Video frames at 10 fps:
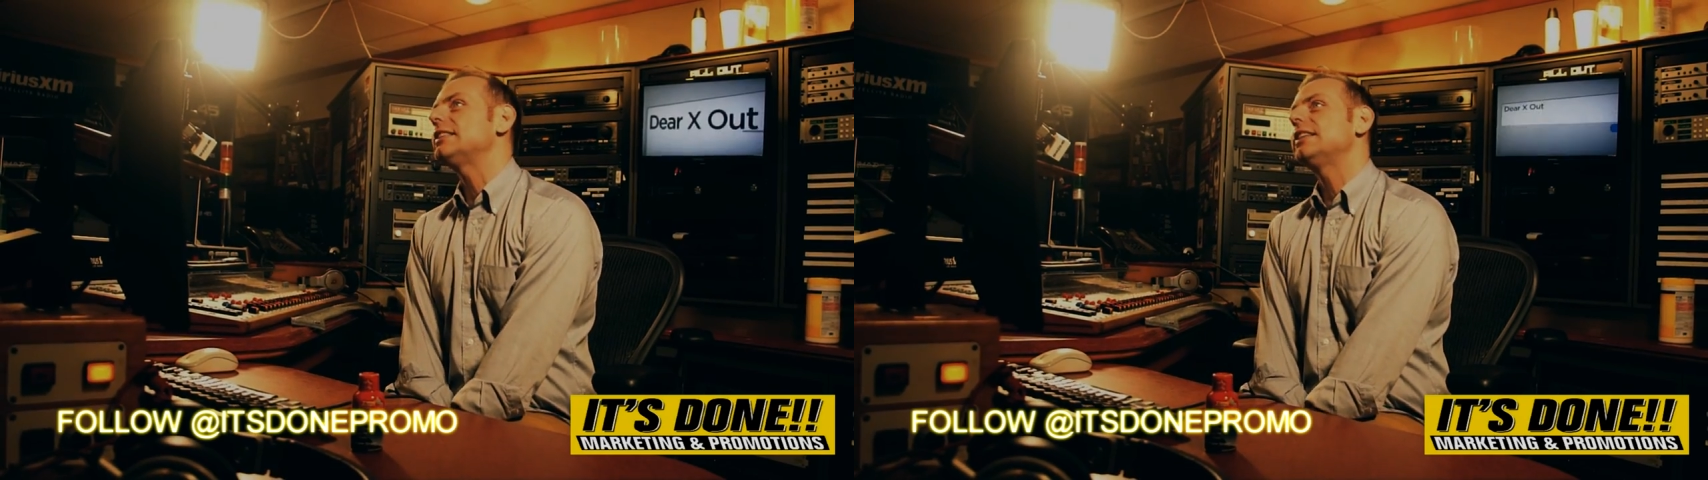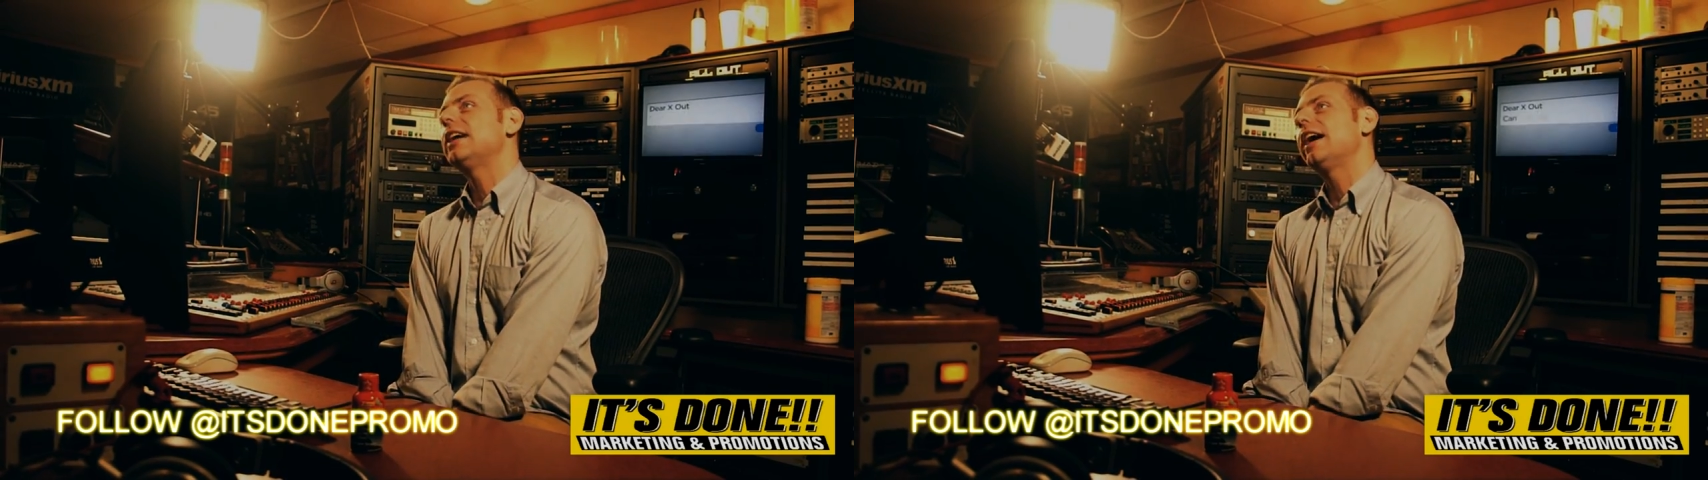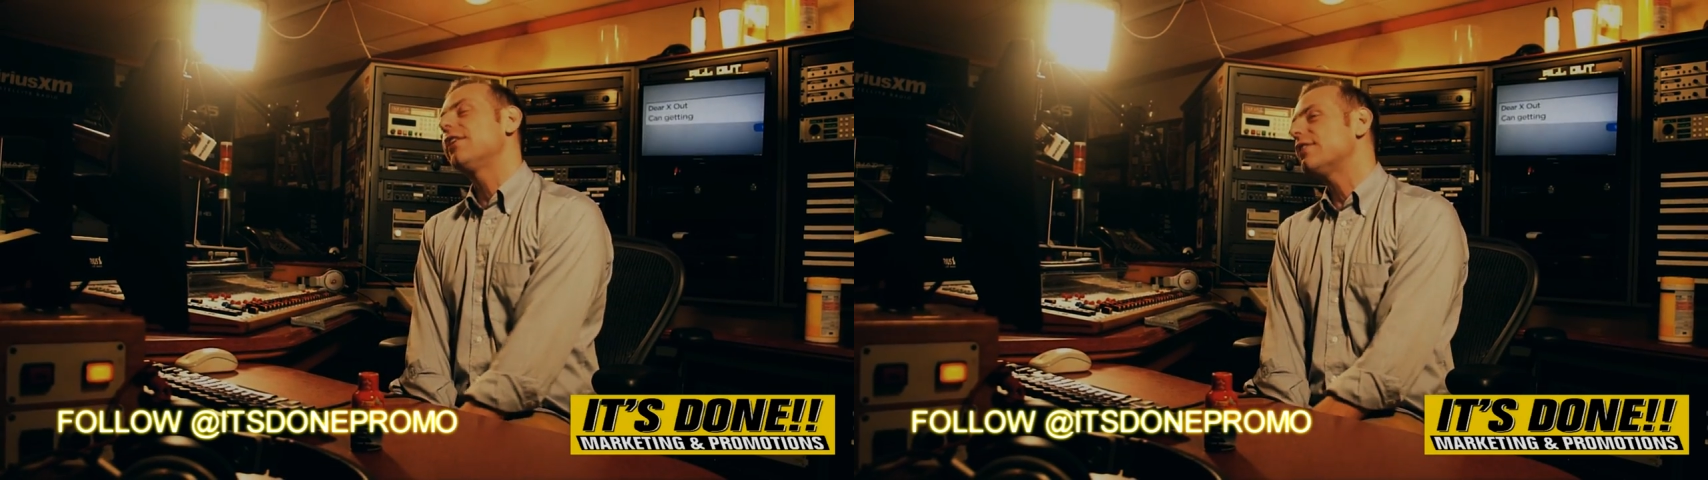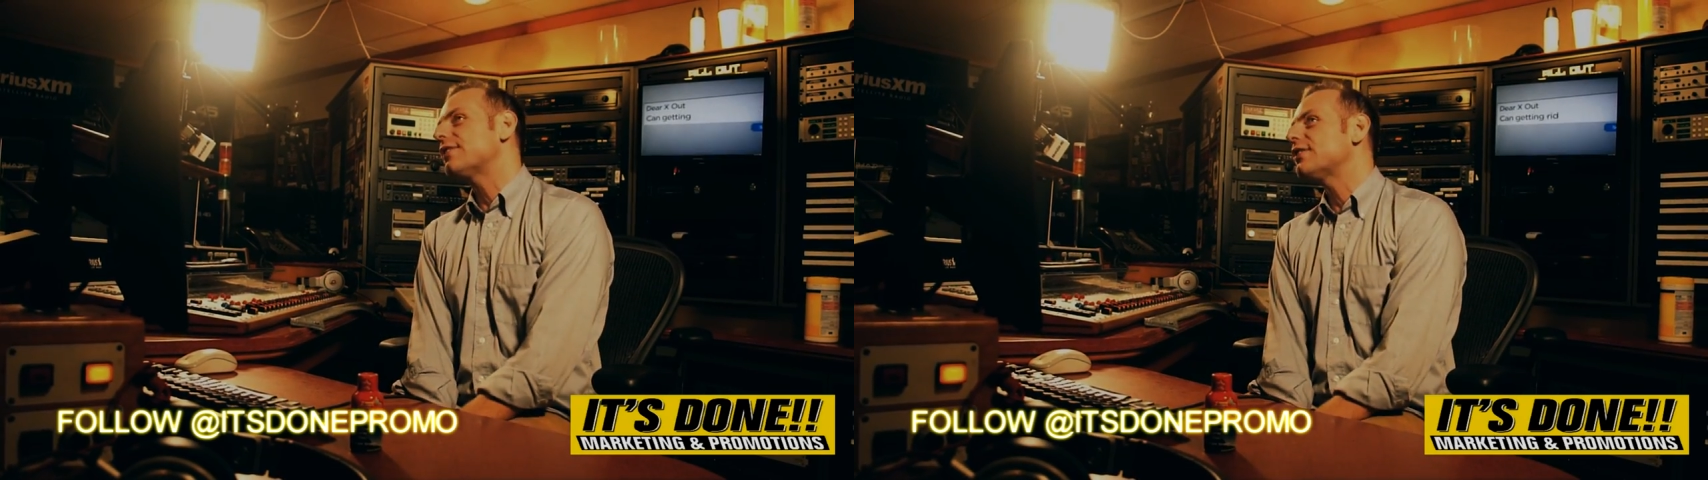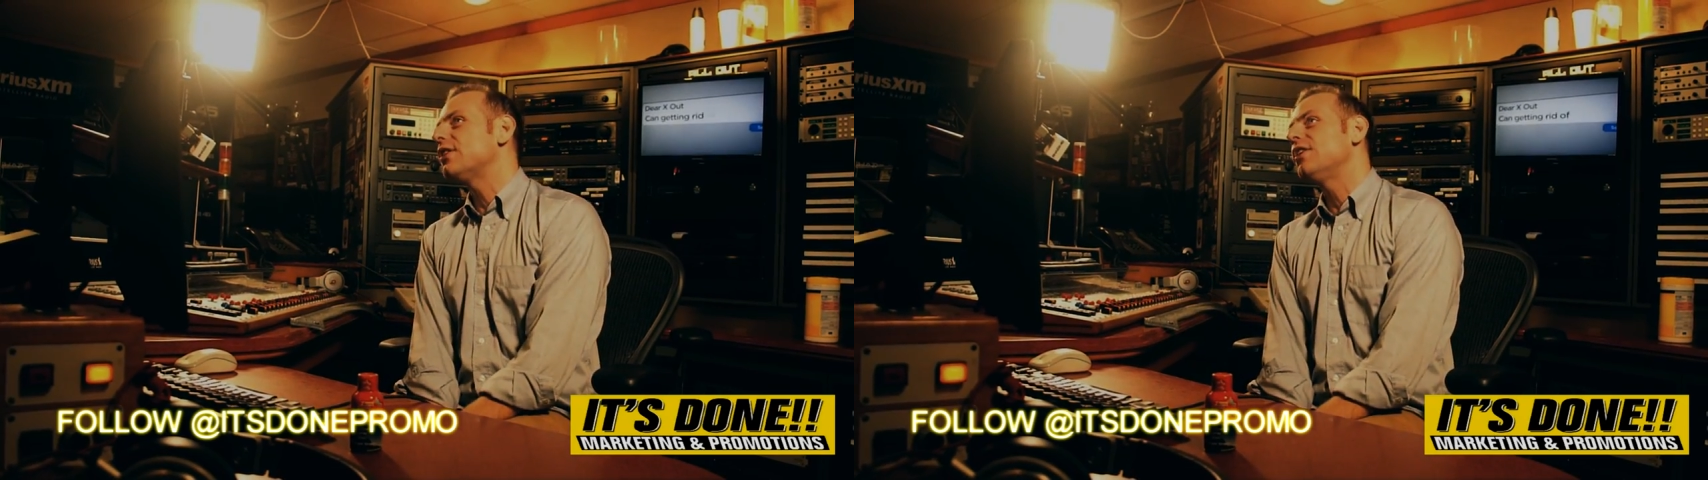it to the end of
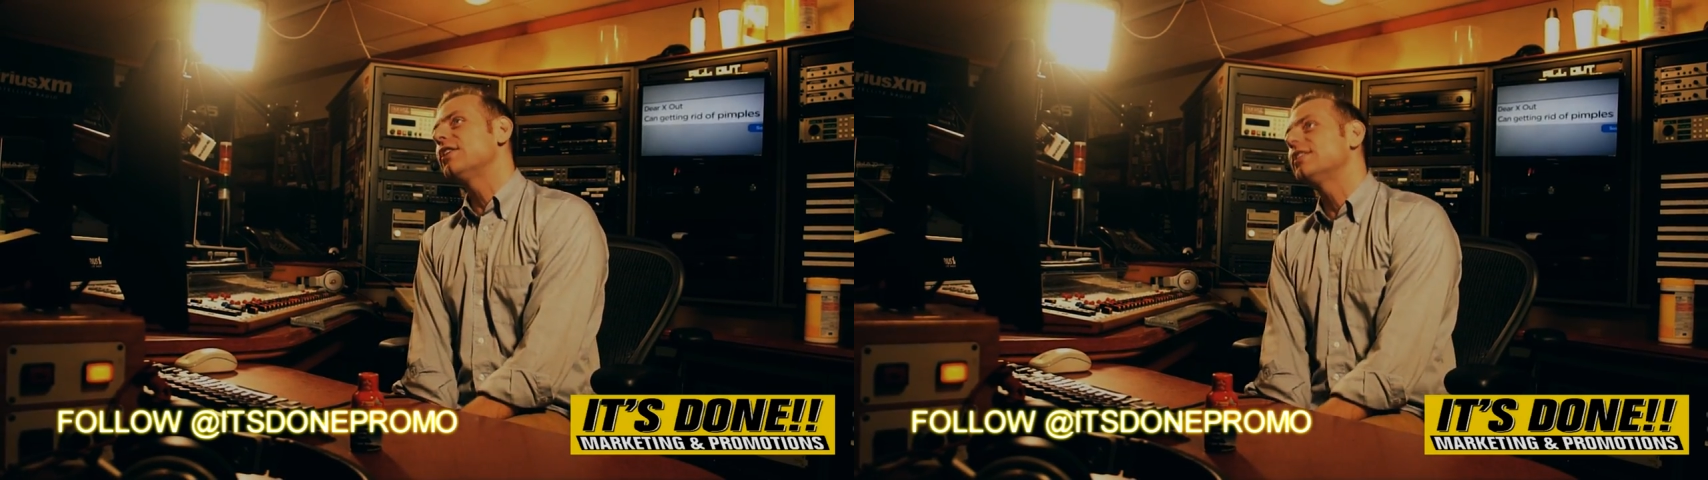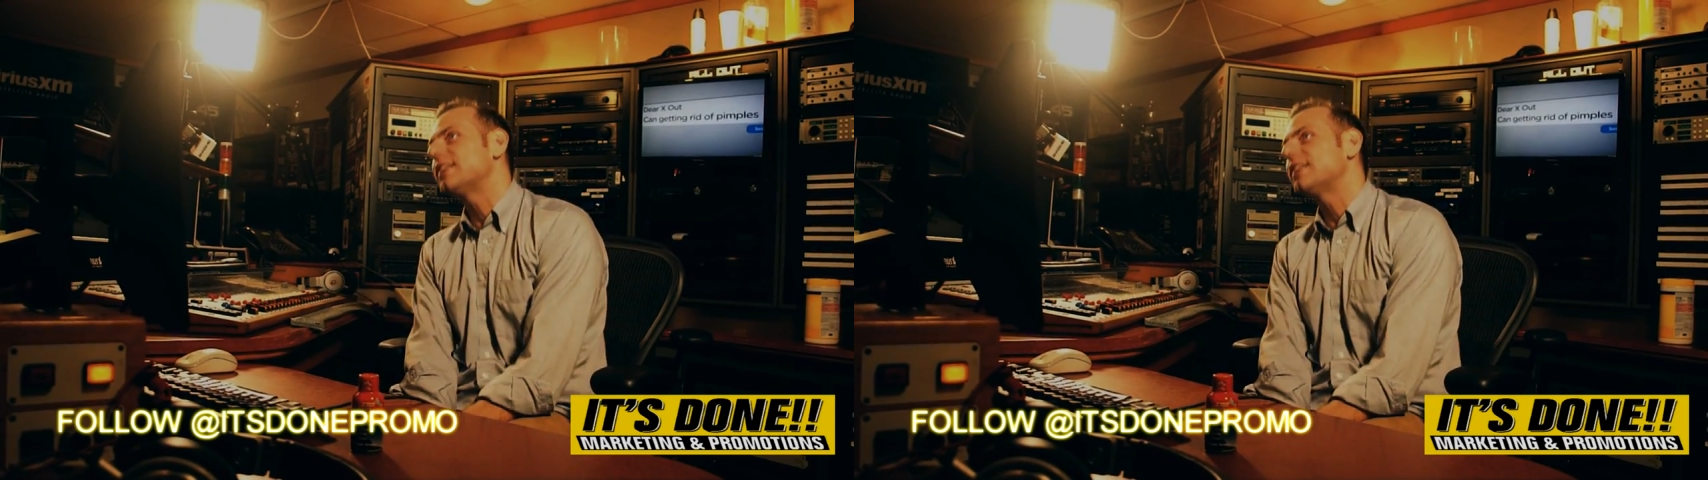the song,